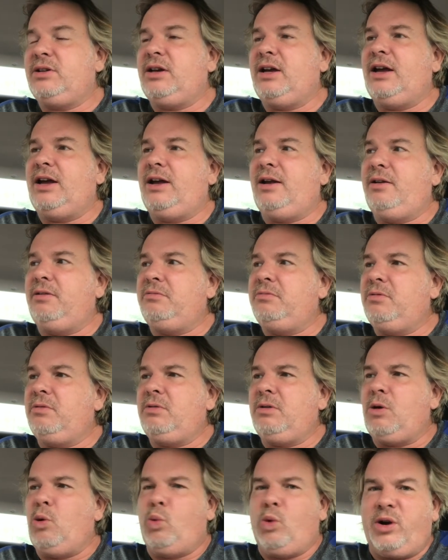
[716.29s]

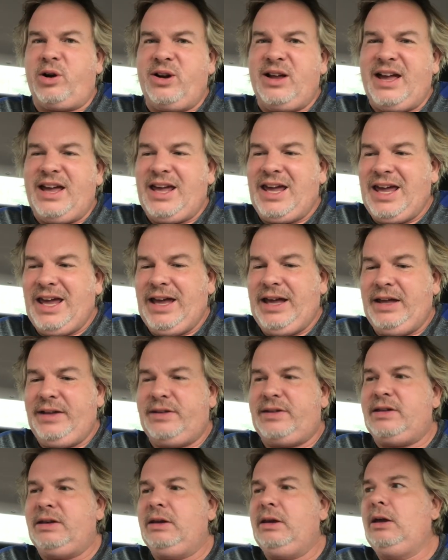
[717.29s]
A Word I
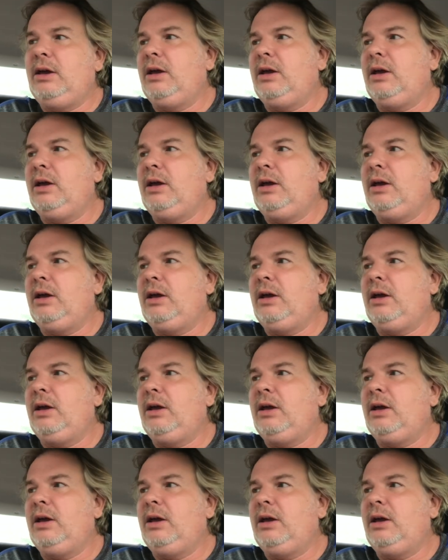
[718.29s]
Hate,